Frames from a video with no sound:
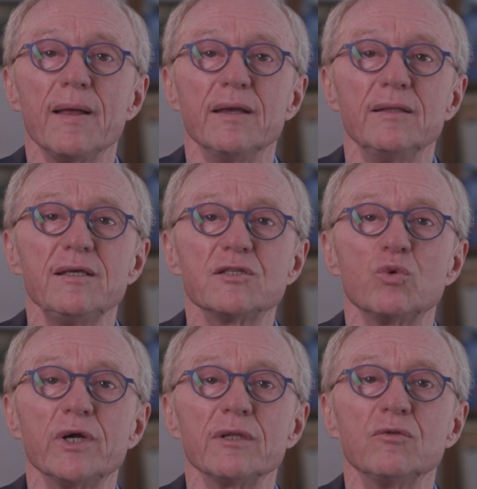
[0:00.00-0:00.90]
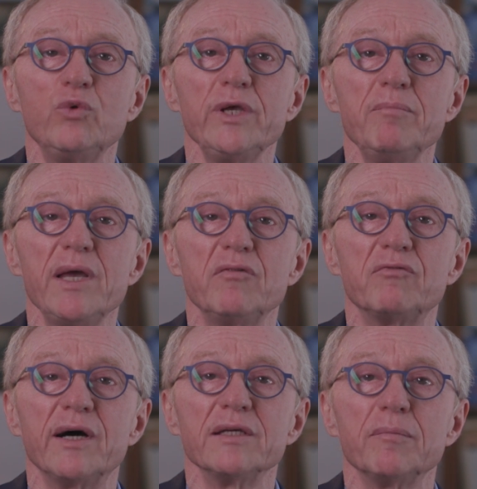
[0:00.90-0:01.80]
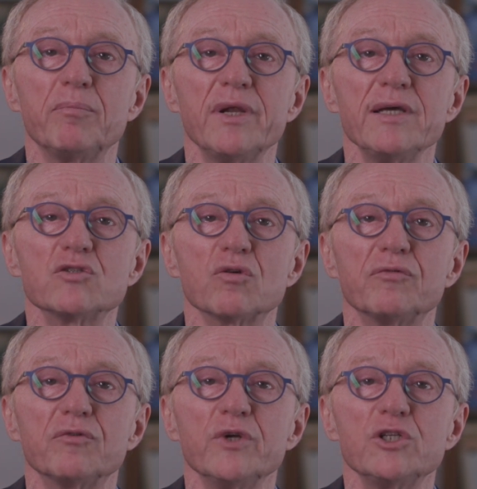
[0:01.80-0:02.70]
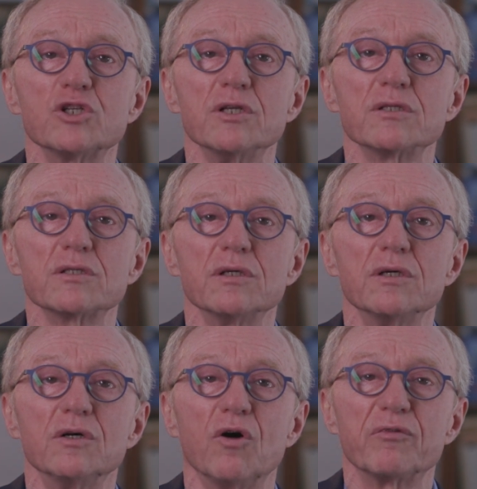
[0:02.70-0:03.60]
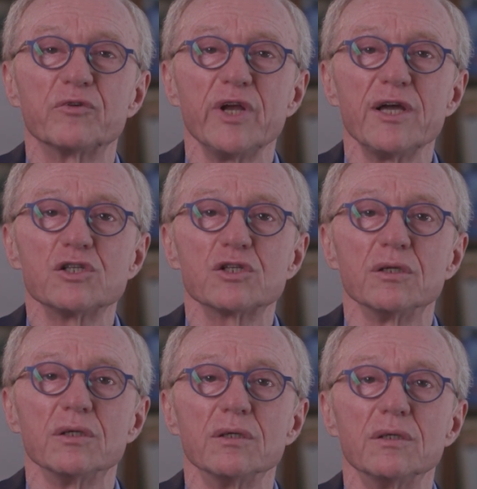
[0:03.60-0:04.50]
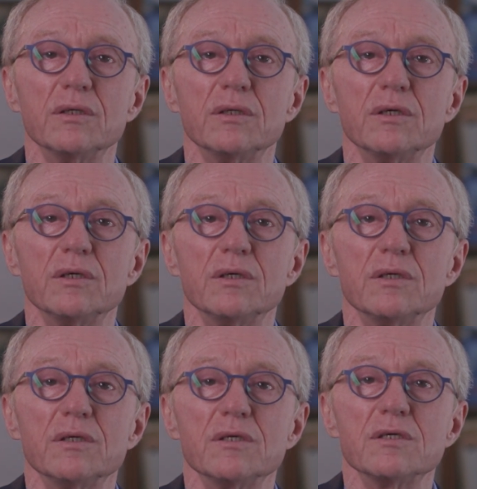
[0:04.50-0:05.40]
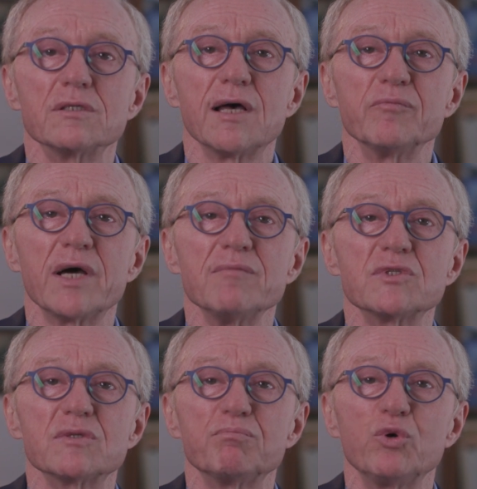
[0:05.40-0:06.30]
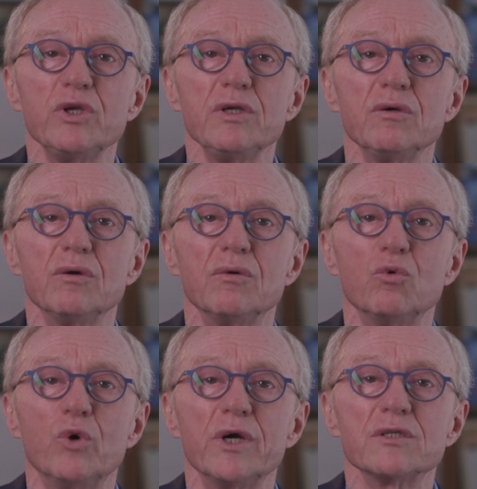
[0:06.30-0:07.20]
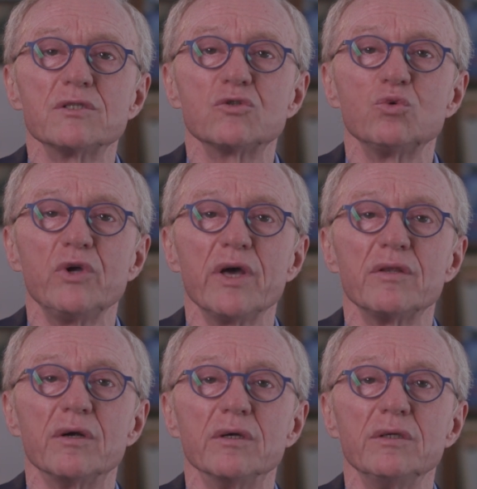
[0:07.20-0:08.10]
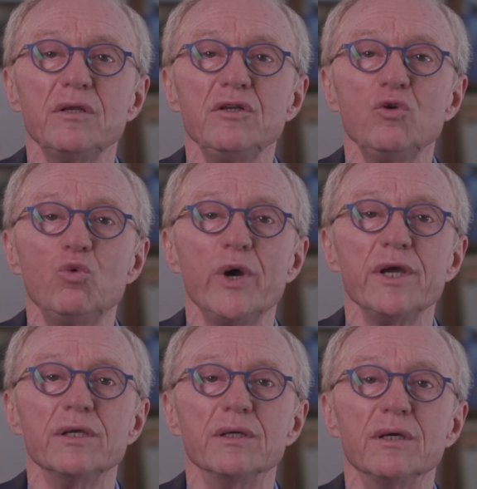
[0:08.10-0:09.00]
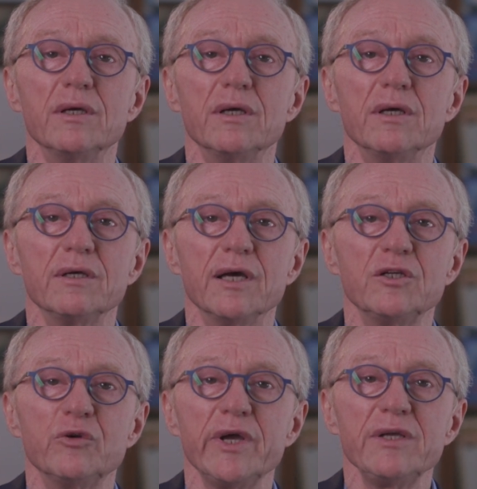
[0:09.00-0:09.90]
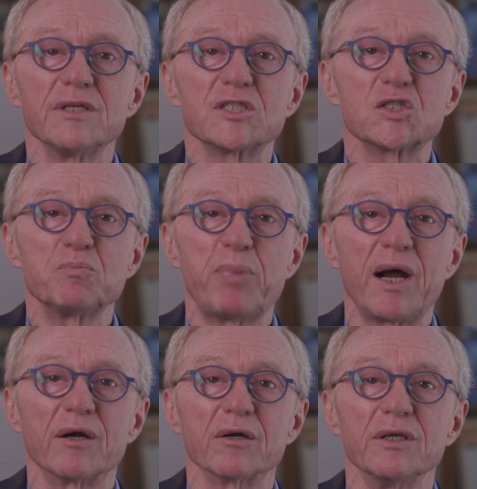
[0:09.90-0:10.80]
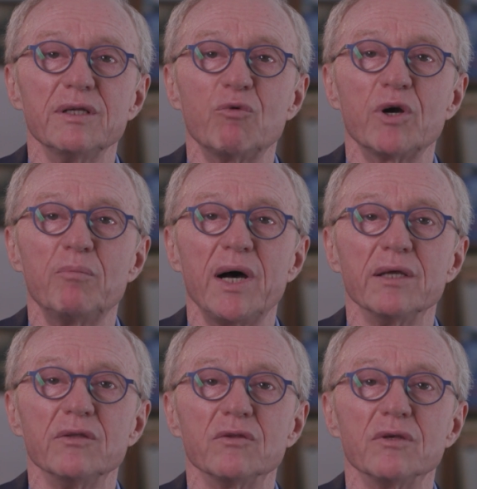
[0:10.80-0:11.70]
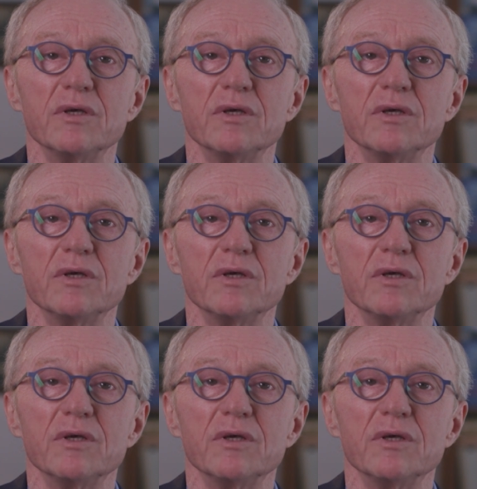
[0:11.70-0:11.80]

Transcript: in this world we may find a place of richness, of creation. Sometimes putting words together in a new way can create a spark in our mind,